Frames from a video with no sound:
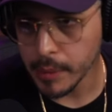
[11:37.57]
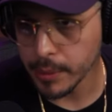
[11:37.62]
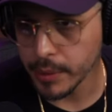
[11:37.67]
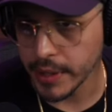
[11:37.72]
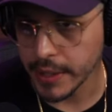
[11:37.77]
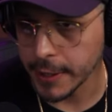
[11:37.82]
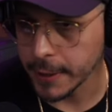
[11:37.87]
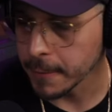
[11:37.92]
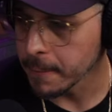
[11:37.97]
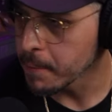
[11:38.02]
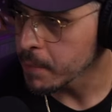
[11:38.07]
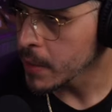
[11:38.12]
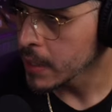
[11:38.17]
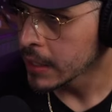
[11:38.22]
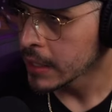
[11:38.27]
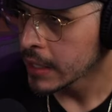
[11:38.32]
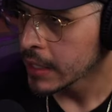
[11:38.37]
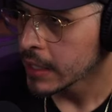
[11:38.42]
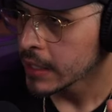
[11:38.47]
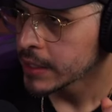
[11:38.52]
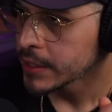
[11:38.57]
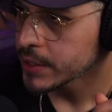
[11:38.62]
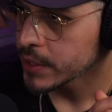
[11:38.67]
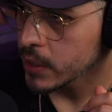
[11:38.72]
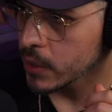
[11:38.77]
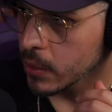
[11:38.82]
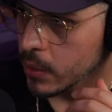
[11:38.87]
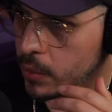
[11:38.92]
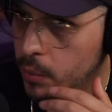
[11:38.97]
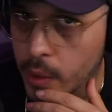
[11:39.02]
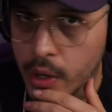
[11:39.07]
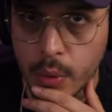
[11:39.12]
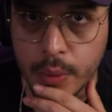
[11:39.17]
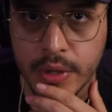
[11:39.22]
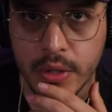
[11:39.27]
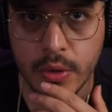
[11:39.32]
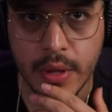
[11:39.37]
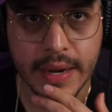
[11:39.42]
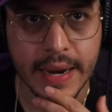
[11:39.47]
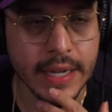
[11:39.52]
people in here, so why don't we
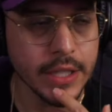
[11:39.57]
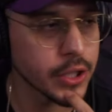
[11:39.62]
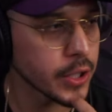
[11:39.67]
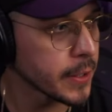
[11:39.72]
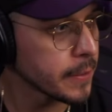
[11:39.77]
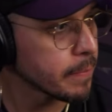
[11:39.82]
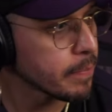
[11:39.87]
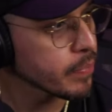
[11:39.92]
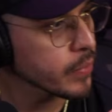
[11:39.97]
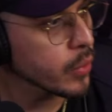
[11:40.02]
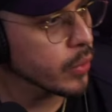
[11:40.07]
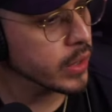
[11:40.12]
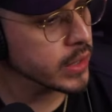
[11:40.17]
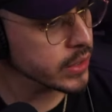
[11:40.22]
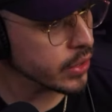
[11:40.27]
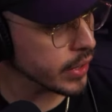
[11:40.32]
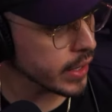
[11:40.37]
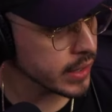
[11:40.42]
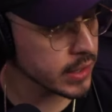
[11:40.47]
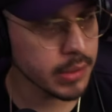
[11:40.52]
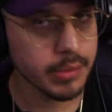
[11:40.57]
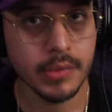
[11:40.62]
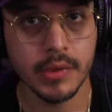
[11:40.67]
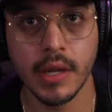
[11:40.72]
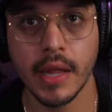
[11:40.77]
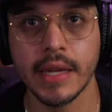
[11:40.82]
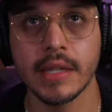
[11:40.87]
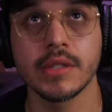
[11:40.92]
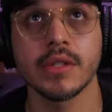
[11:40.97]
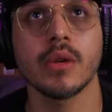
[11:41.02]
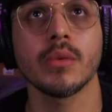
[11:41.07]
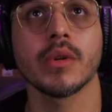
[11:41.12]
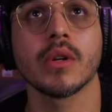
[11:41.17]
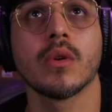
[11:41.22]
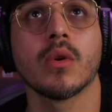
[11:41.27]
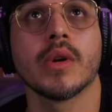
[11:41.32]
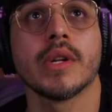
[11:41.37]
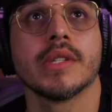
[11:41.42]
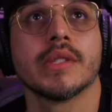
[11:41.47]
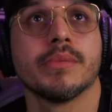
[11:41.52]
do that actually? Well, let's go ahead and start
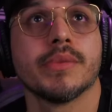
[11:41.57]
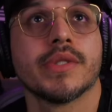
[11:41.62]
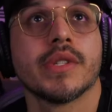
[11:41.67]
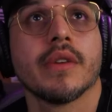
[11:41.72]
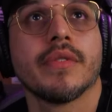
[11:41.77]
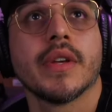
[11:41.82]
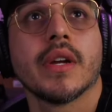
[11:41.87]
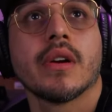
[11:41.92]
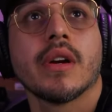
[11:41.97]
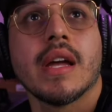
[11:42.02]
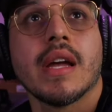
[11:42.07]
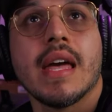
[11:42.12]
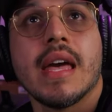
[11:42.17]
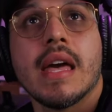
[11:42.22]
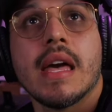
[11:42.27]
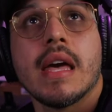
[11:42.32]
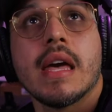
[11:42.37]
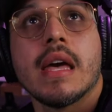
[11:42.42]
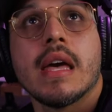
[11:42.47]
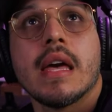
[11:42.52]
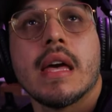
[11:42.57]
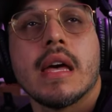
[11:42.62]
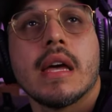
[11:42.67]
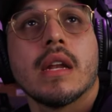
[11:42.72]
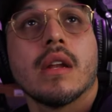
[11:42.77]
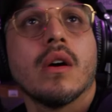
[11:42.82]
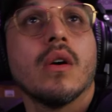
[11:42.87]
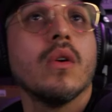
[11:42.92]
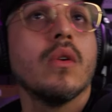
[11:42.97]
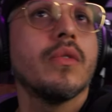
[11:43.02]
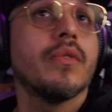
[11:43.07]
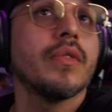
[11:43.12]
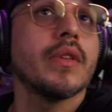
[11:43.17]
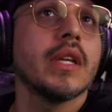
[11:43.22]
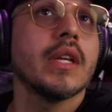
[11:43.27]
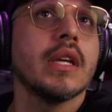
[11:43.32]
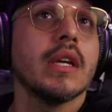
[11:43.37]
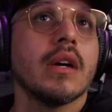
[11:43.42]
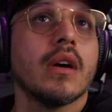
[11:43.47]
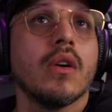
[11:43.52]
recording some stuff here, and
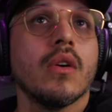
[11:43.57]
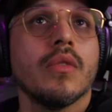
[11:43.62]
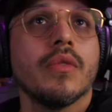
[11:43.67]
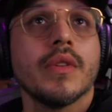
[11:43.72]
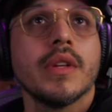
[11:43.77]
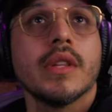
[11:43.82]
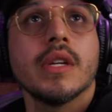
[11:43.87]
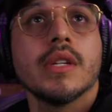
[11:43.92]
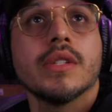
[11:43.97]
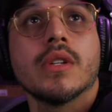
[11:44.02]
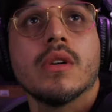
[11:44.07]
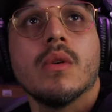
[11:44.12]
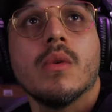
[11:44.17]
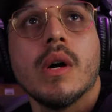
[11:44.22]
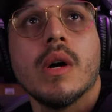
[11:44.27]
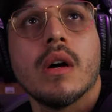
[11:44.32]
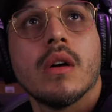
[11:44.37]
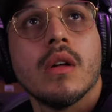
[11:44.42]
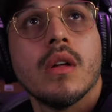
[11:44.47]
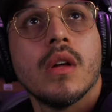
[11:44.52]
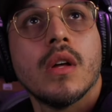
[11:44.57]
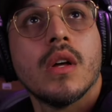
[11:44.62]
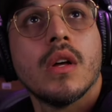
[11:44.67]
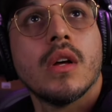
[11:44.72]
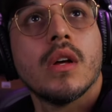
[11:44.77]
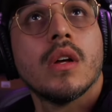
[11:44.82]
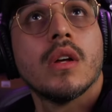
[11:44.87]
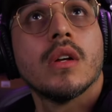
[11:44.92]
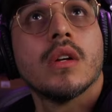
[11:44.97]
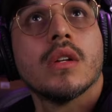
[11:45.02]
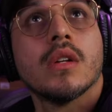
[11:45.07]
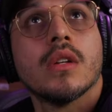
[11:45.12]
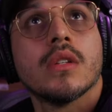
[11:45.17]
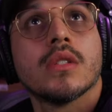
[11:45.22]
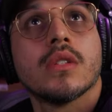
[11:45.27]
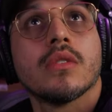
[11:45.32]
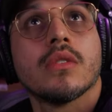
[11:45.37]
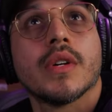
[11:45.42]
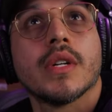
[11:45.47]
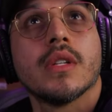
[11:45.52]
hopefully things go well.
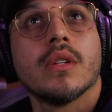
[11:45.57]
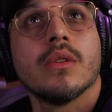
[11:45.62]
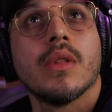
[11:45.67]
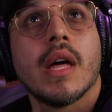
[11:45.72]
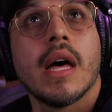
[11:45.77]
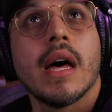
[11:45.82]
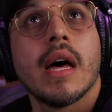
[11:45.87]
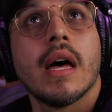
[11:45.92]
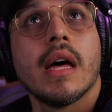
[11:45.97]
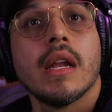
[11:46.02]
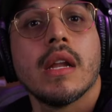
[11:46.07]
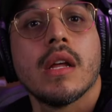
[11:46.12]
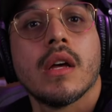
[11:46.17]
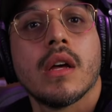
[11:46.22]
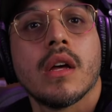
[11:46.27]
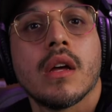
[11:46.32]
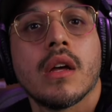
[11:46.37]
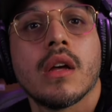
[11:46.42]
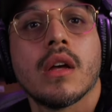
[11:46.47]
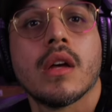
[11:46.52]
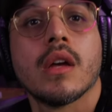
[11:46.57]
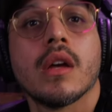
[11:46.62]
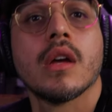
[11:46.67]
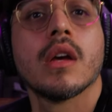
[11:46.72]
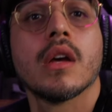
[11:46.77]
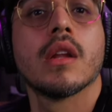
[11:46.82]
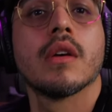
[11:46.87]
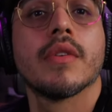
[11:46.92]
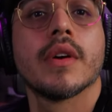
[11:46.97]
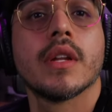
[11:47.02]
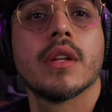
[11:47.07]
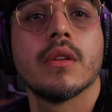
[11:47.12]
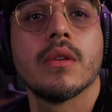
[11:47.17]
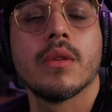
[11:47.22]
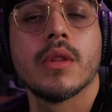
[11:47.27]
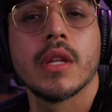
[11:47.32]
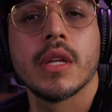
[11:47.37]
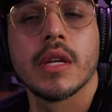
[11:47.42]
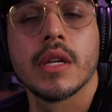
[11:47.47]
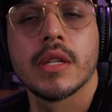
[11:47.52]
So if I do that, and if I do
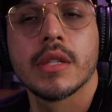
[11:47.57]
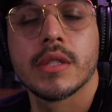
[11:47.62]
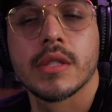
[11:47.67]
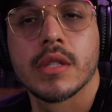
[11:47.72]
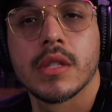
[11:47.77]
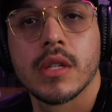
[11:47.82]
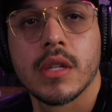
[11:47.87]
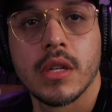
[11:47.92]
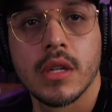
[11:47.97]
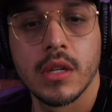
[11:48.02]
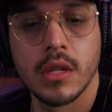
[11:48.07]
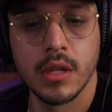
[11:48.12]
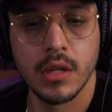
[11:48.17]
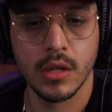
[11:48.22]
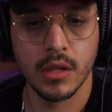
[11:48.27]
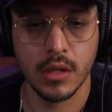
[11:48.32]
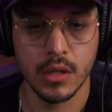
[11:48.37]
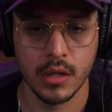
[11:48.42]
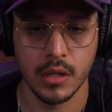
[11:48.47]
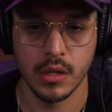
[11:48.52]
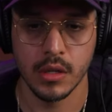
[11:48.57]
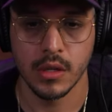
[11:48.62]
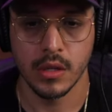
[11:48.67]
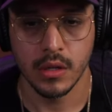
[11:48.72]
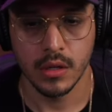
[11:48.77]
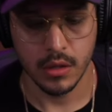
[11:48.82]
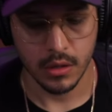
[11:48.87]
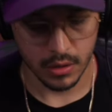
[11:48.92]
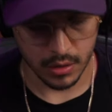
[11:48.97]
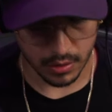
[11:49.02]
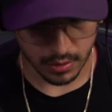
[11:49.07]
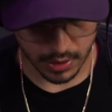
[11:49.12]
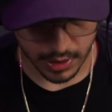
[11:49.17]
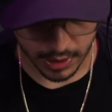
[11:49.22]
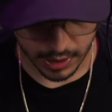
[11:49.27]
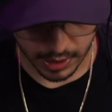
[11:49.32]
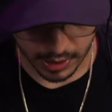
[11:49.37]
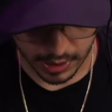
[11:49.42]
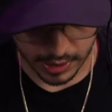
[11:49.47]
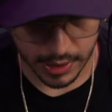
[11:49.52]
this,
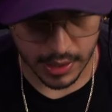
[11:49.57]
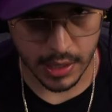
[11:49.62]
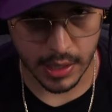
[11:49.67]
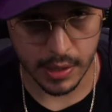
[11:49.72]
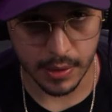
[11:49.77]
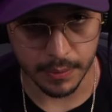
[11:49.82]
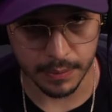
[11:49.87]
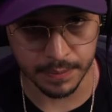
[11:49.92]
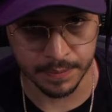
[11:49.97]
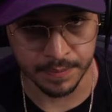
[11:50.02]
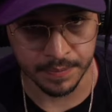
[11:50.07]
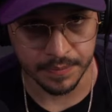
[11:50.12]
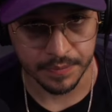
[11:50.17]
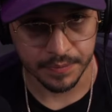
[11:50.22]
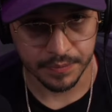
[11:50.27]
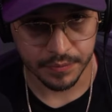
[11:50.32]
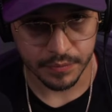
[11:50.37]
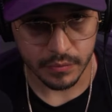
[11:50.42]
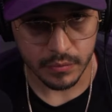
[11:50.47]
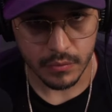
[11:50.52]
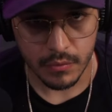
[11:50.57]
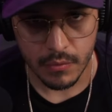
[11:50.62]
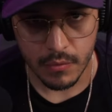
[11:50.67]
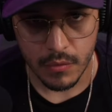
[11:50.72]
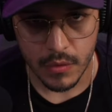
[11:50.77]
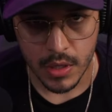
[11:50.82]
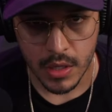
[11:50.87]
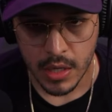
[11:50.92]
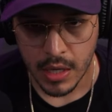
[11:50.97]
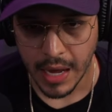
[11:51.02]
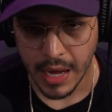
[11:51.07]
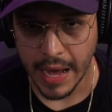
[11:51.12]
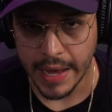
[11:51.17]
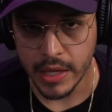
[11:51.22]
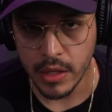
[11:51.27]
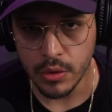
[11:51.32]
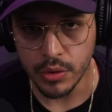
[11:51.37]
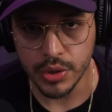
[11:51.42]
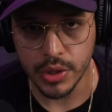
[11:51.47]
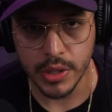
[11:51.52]
right, and then I
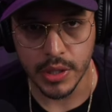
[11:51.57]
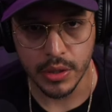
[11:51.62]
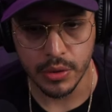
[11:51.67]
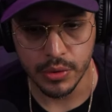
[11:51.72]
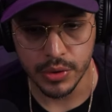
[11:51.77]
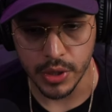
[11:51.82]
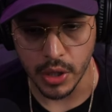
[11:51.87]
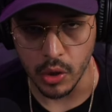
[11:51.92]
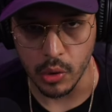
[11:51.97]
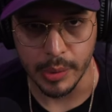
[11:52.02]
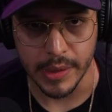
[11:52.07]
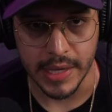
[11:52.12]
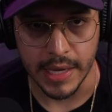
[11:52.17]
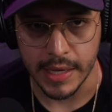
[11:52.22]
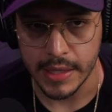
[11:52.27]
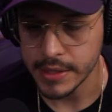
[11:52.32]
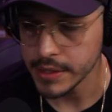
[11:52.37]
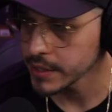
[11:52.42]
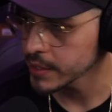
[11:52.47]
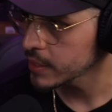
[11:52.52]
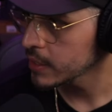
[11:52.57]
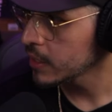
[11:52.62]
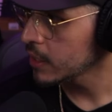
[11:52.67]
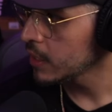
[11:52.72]
usually use OBS